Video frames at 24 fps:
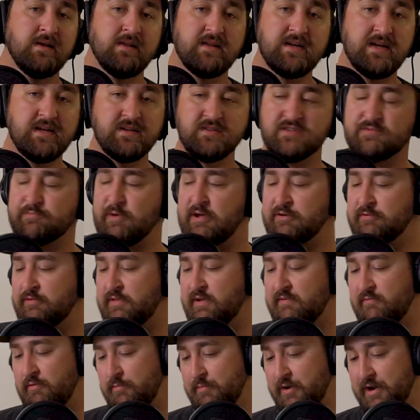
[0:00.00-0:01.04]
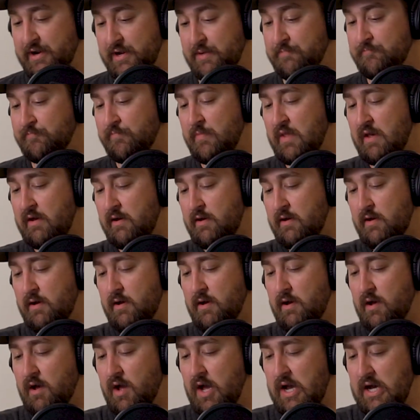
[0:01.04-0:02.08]
that I get to spend with everybody.
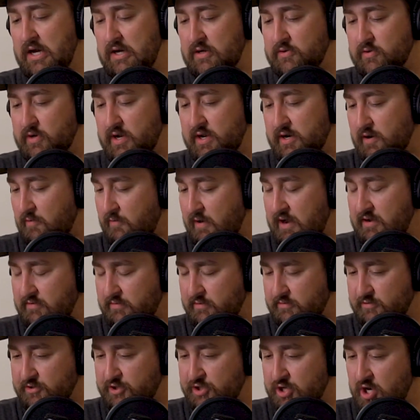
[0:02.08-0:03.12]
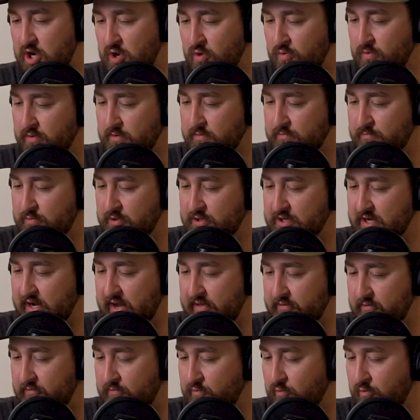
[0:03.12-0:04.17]
Uh, got a great little show put
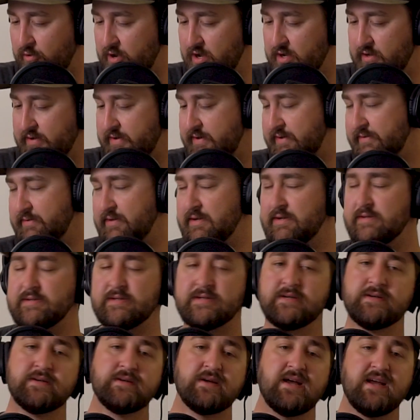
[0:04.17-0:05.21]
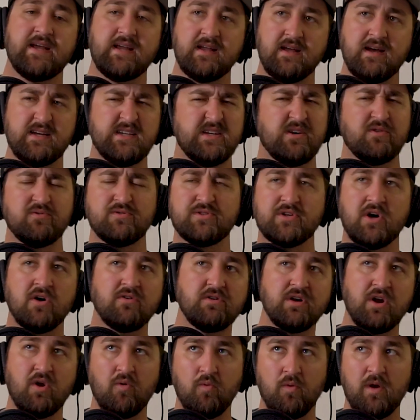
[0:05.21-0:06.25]
together for you. I, I, I always
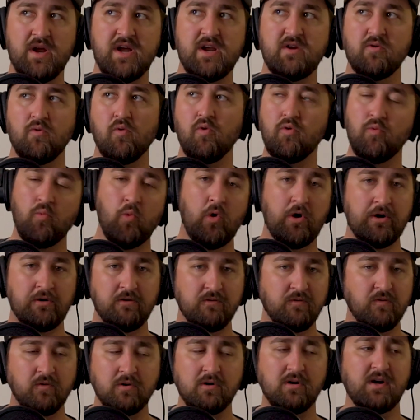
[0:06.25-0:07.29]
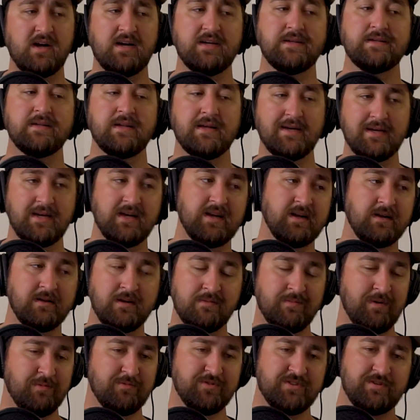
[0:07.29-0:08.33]
call it great or wonderful. I, I got to
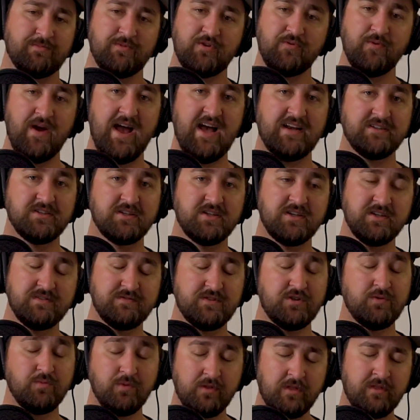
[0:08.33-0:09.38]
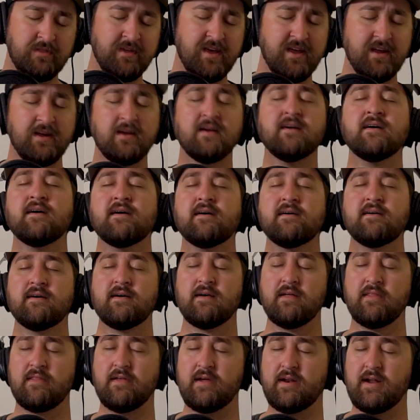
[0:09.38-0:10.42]
come up with some new adjectives. You would think
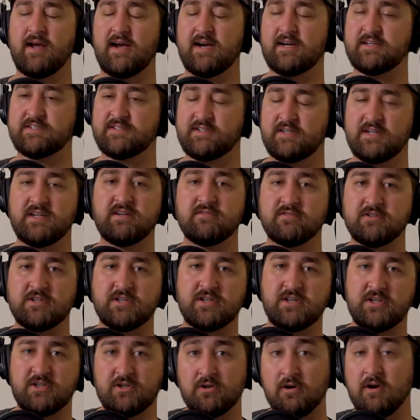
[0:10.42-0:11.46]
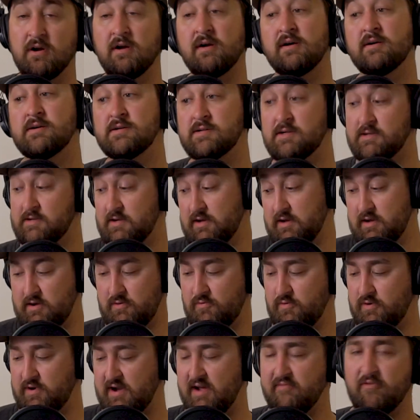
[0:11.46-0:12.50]
that as an English teacher, I
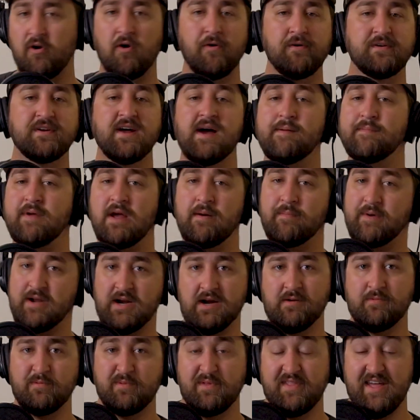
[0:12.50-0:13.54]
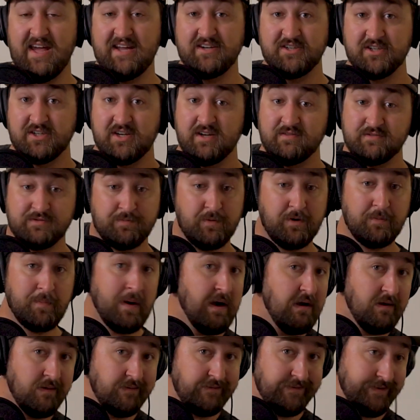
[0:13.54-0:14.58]
wouldn't have a hard time coming up with adjectives, but
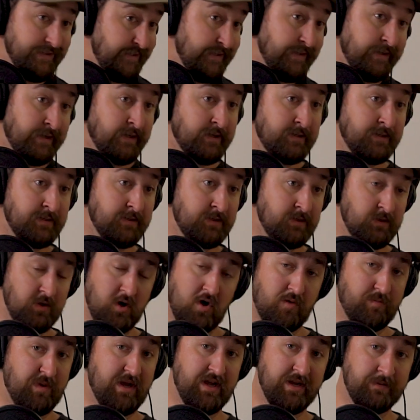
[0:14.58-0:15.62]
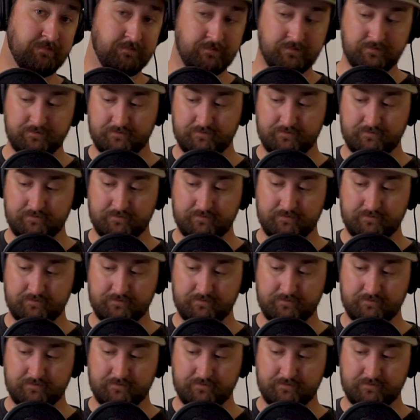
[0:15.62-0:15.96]
apparently all my,